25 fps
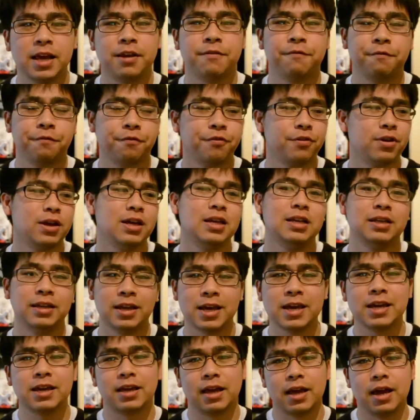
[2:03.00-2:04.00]
it free.
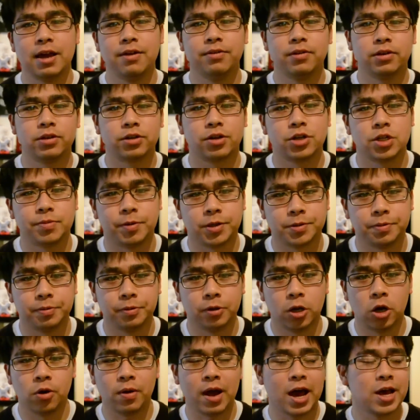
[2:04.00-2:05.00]
Link in the description box
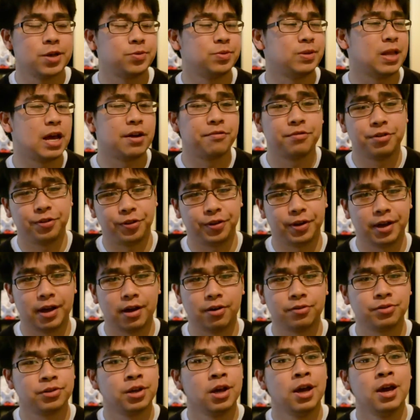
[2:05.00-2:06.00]
below. As with everything
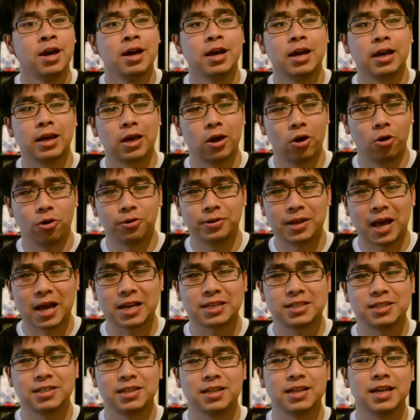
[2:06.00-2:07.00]
else, get
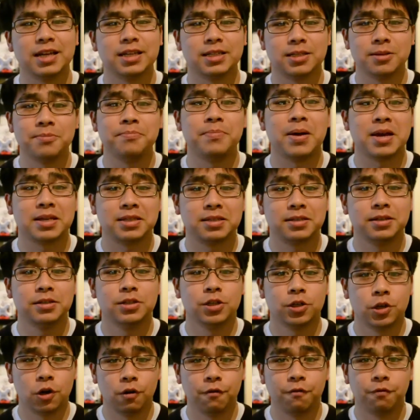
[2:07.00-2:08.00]
Audacity. It's the best
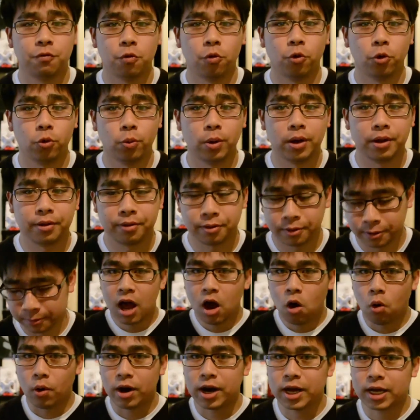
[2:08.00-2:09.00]
thing to go forward with.
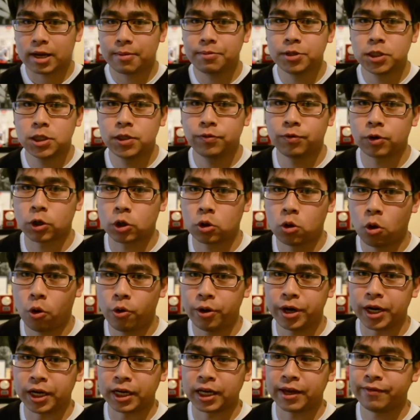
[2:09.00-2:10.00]
When it comes to
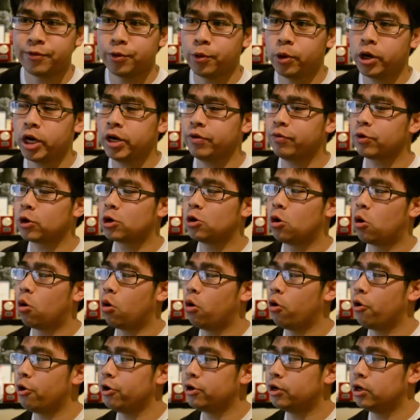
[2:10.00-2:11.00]
recording, if you want to
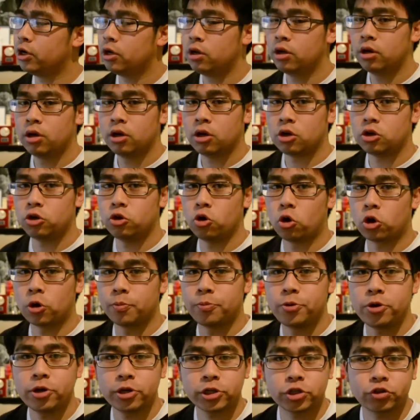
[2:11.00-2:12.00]
record your
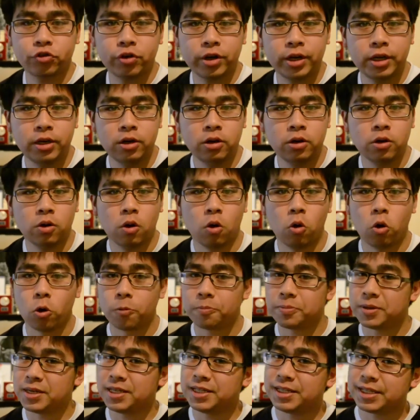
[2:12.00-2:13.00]
computer screen
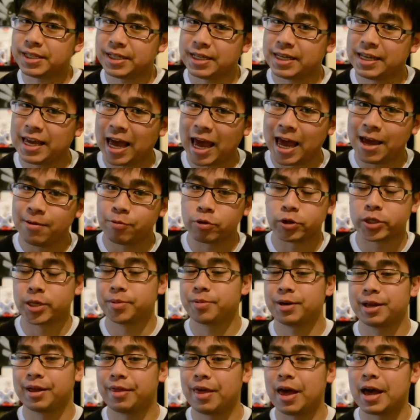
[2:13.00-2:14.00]
or PC game or
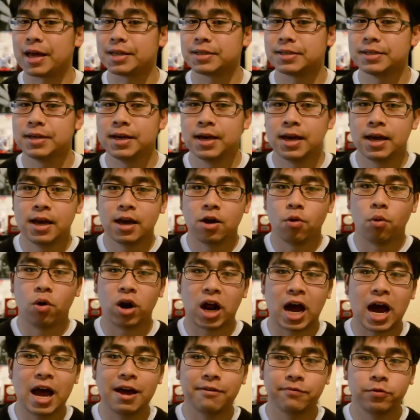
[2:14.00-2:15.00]
something like that,
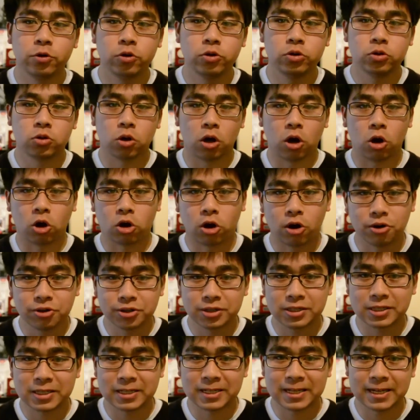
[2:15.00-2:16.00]
what I've used
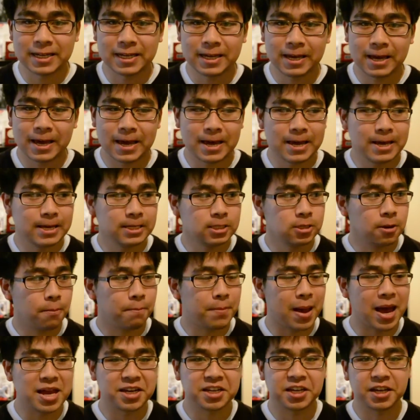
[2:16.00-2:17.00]
constantly is
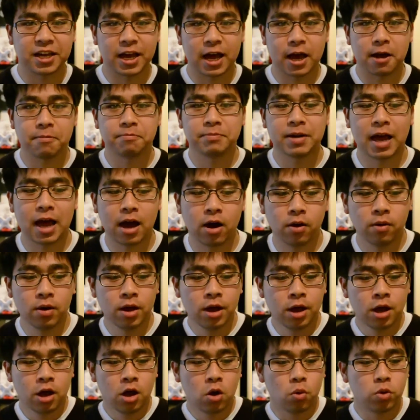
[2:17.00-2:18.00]
Bandicam. Now,
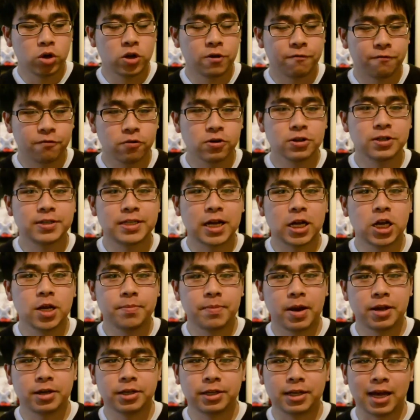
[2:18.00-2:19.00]
when you first
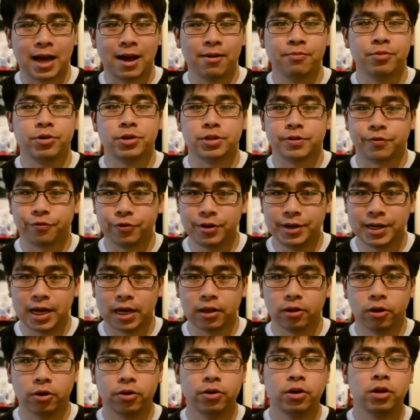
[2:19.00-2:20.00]
download Bandicam, which is a free
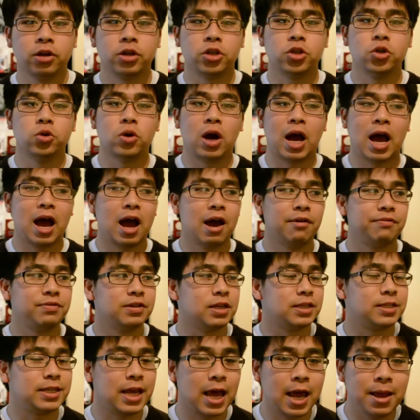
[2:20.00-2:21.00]
download, you'll have
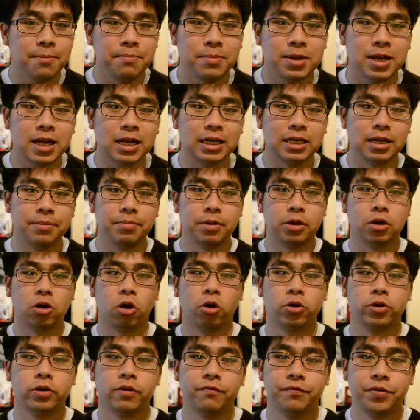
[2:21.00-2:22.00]
a 10 minute limit
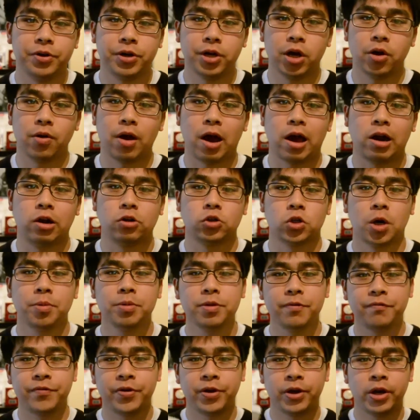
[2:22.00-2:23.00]
on your video, and on top
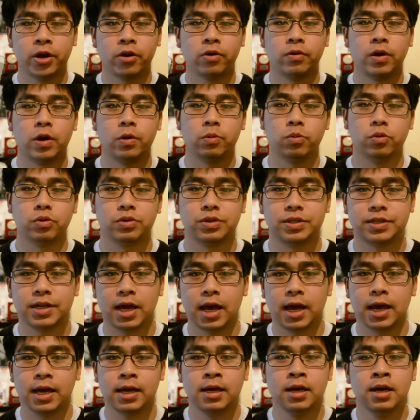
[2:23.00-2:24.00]
of the video, it will
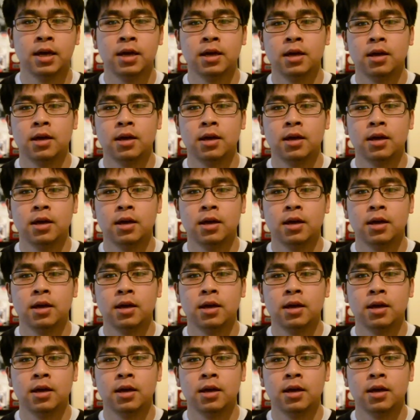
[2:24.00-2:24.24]
say